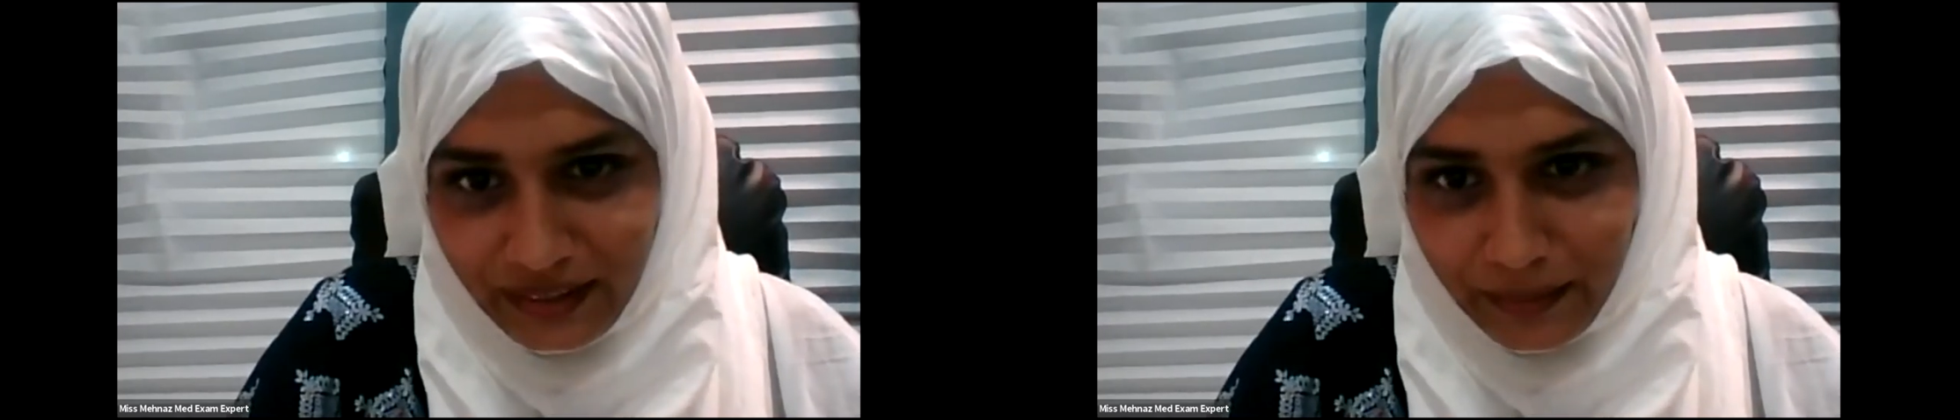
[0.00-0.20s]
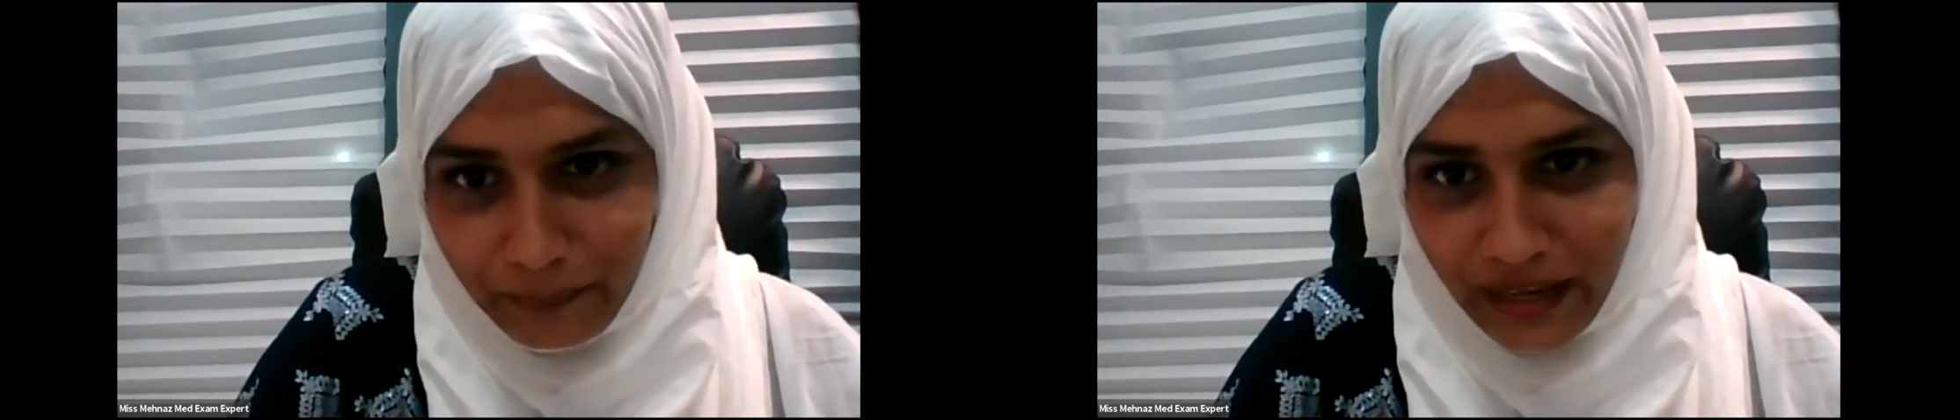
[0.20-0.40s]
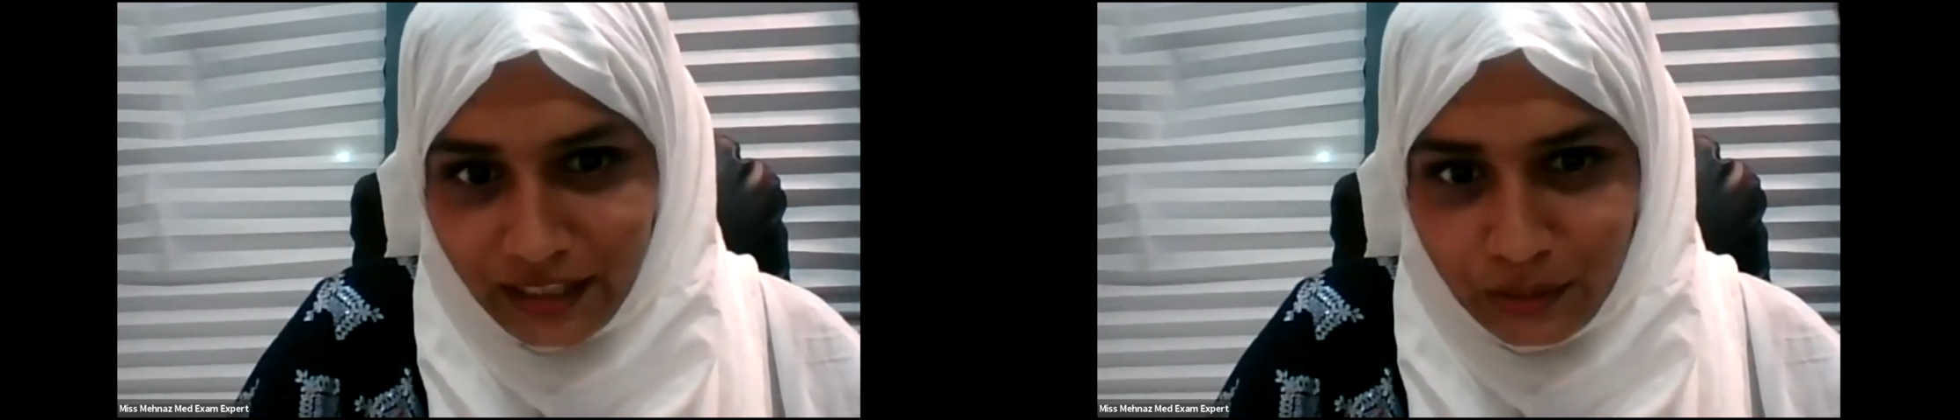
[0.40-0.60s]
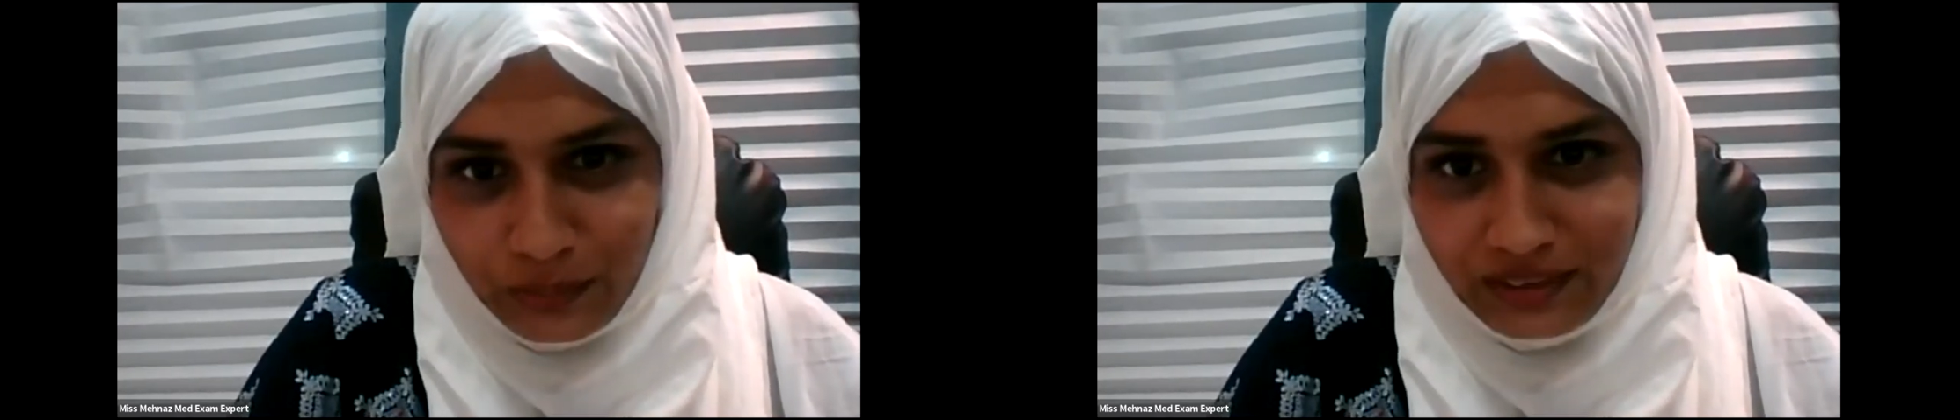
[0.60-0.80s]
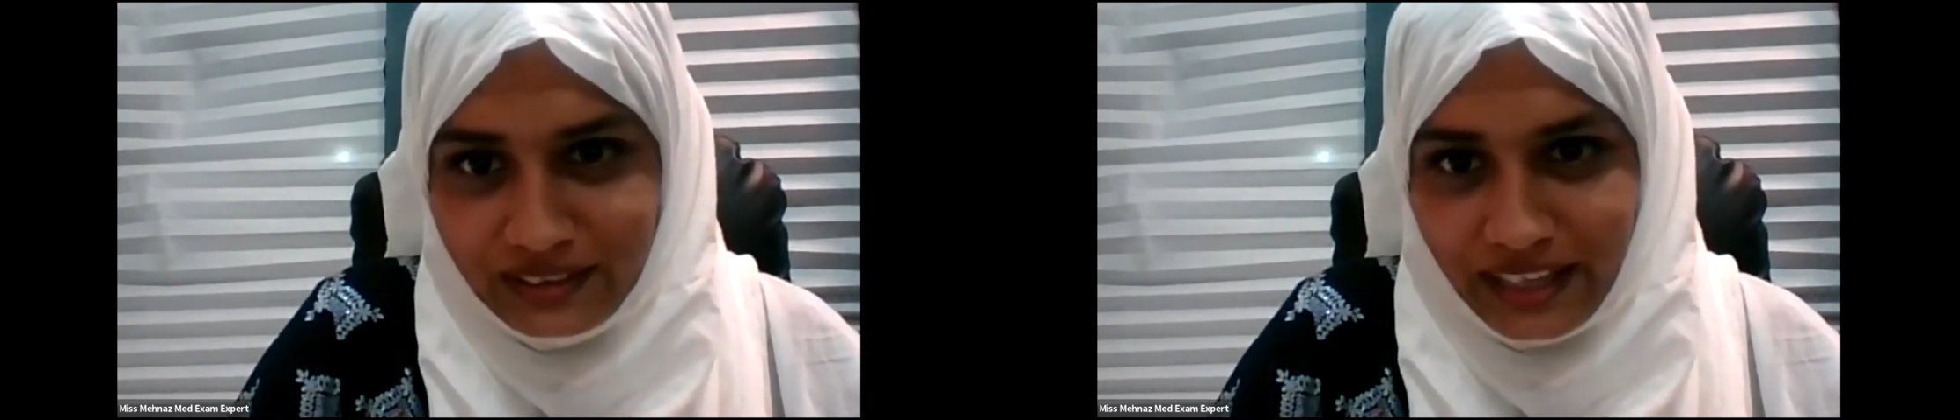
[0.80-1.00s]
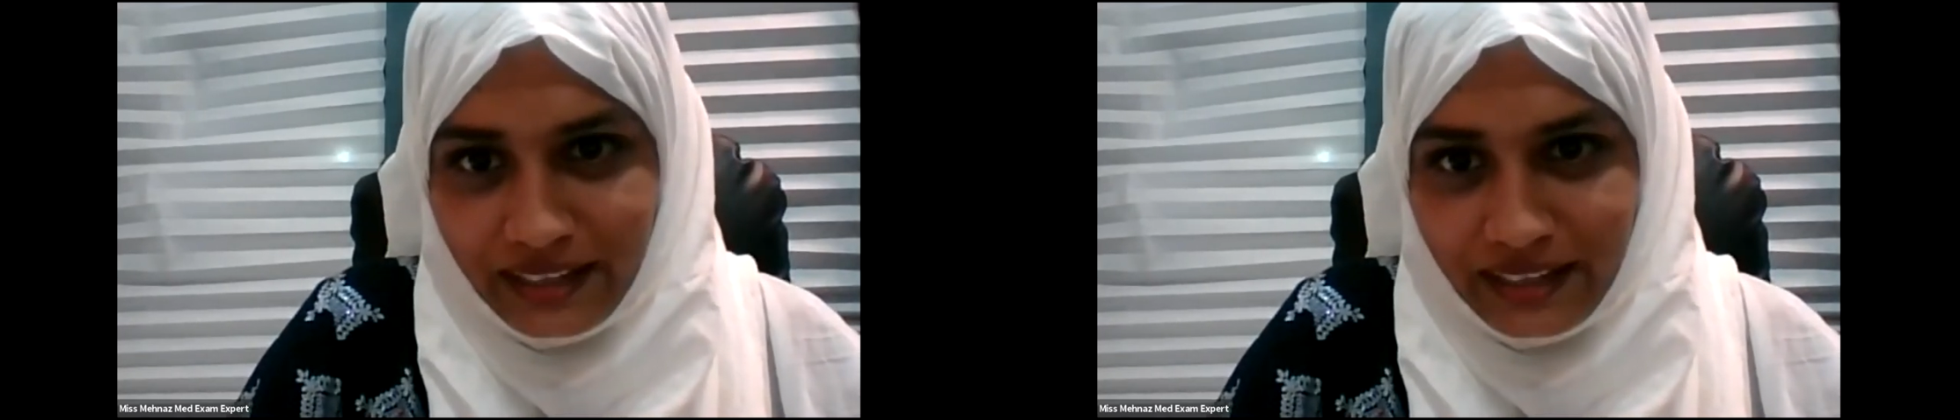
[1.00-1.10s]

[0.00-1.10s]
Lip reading: Getting back to the